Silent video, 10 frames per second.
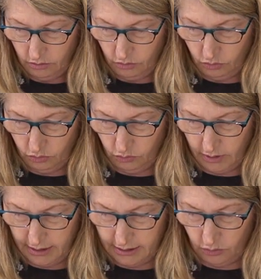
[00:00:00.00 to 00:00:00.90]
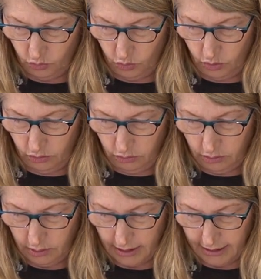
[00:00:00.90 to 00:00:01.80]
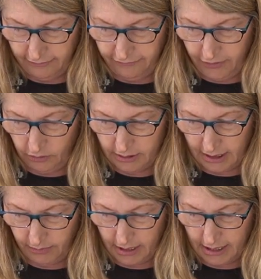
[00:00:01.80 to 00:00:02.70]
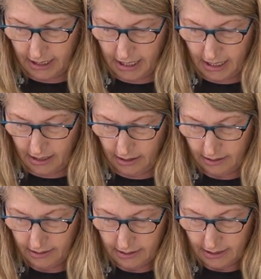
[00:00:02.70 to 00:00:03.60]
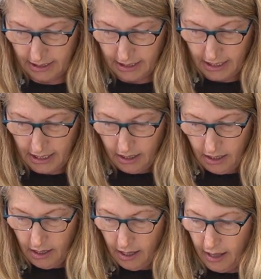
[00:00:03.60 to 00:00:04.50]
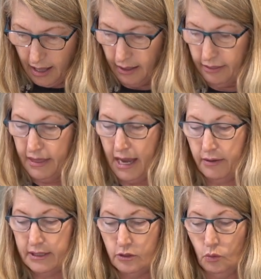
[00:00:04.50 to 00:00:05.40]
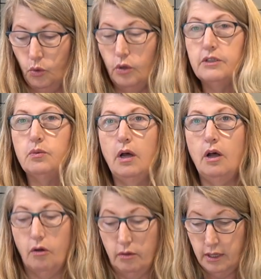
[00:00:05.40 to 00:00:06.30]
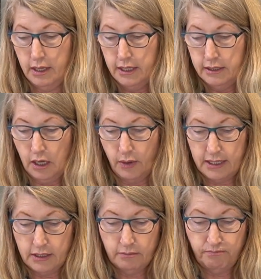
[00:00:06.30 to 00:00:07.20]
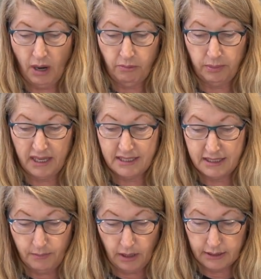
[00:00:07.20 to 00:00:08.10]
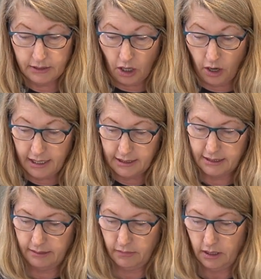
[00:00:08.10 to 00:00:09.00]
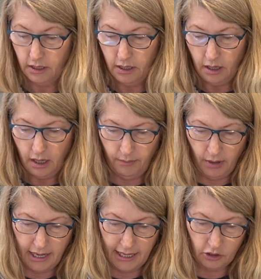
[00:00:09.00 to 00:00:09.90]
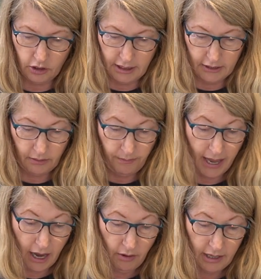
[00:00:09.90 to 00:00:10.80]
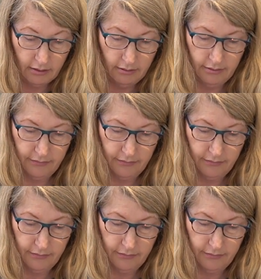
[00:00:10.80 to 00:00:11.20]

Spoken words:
Ooh, where's the wool? I can feel something in here. There is the wool as well. So it's probably similar size. I might actually just compare it.